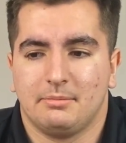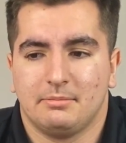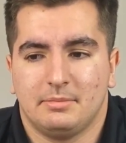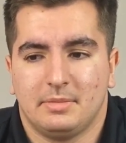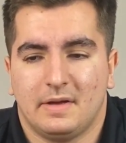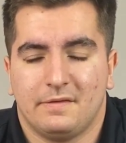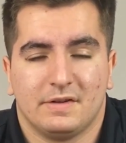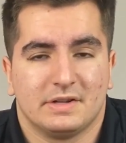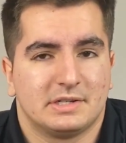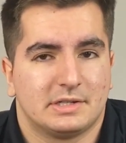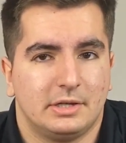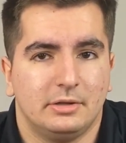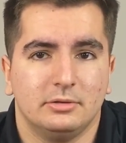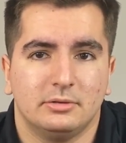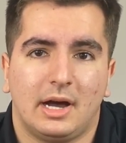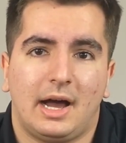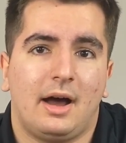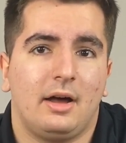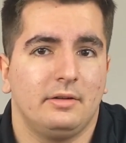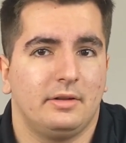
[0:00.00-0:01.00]
If it's too
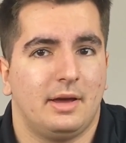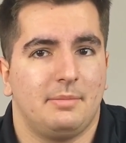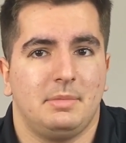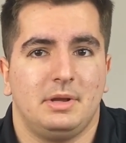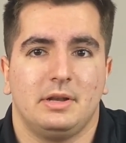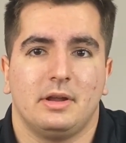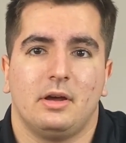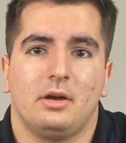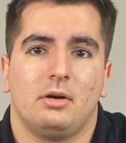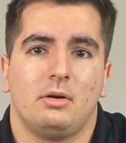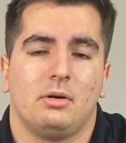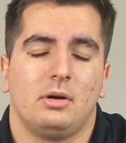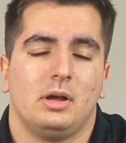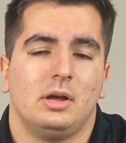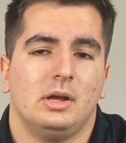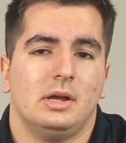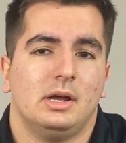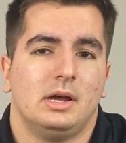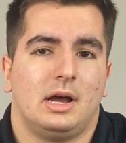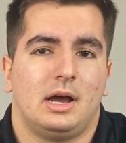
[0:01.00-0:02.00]
loud, let me know.
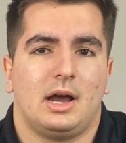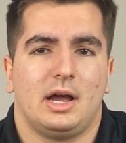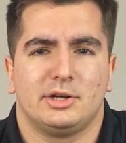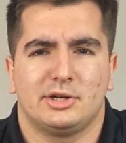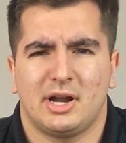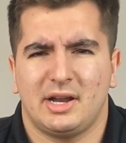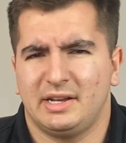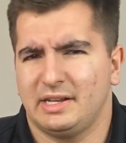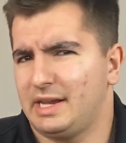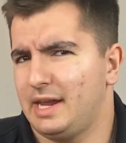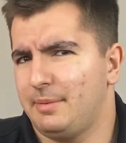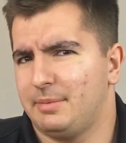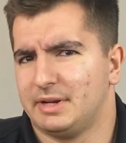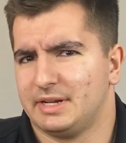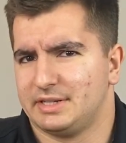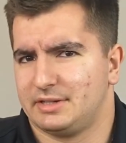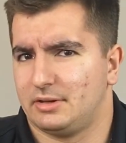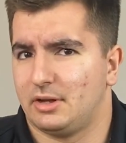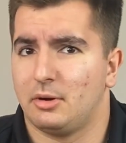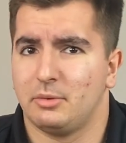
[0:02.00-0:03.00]
I tried to keep it
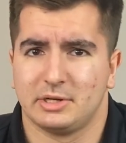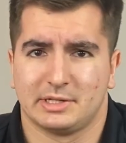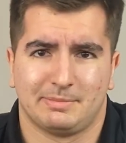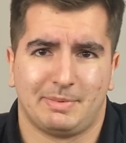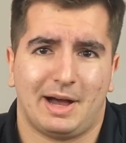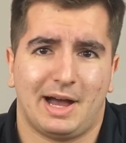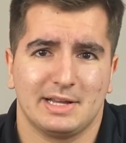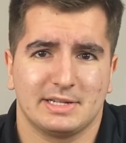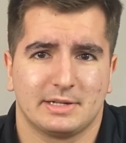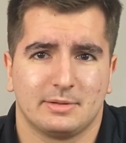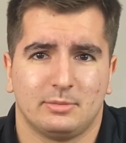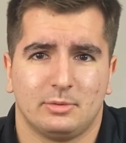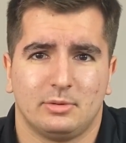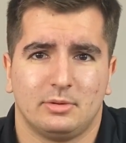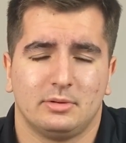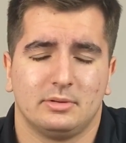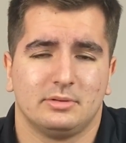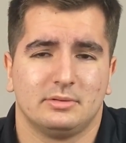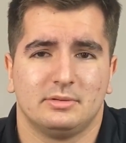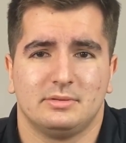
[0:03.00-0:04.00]
as low as
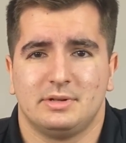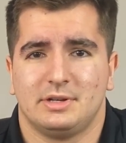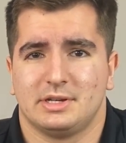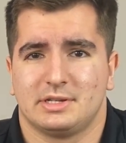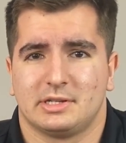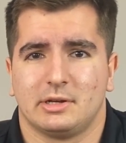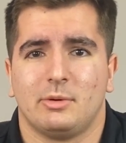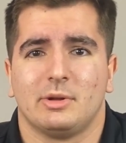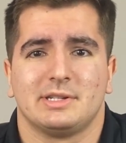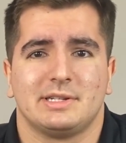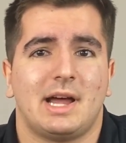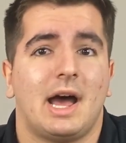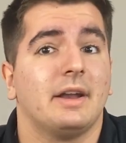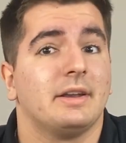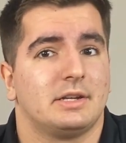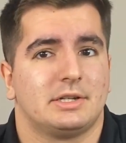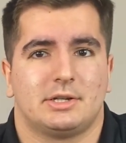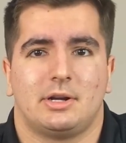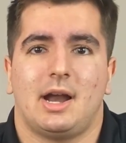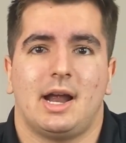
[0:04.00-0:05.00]
possible just so it's not
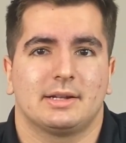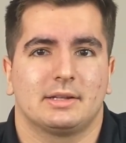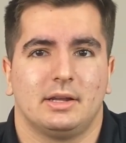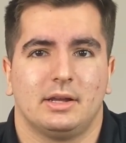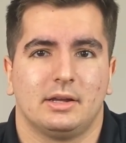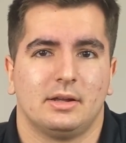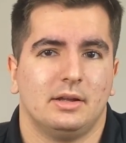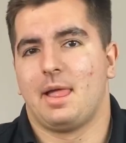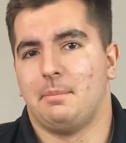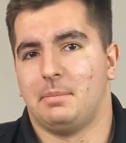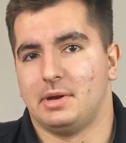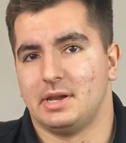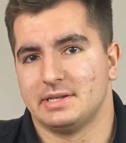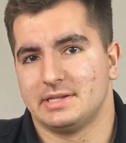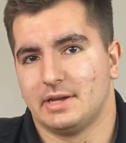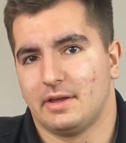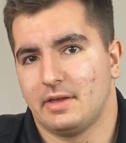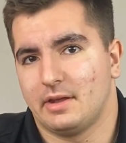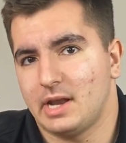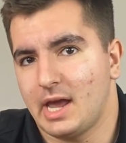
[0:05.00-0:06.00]
distracting. But
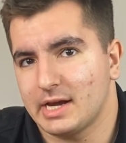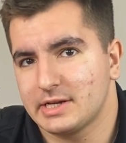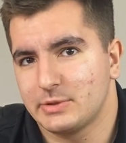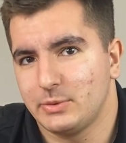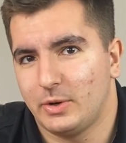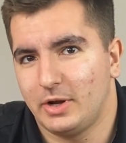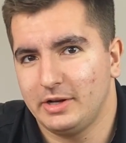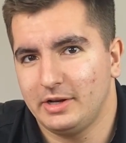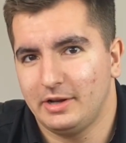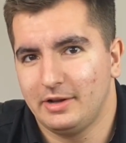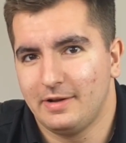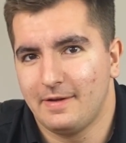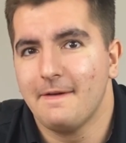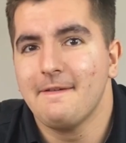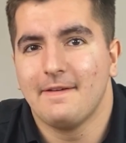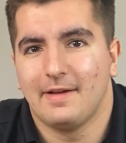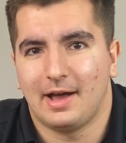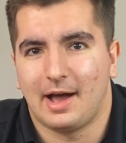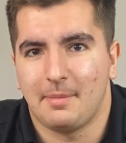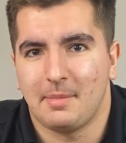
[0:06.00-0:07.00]
until the next one,
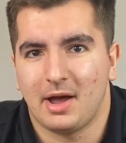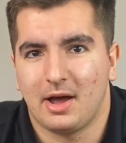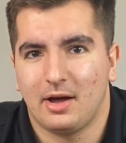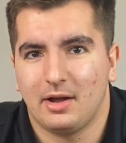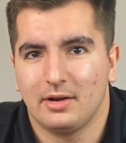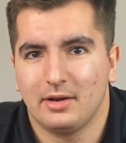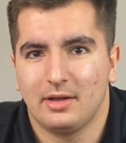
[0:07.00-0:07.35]
I'm out.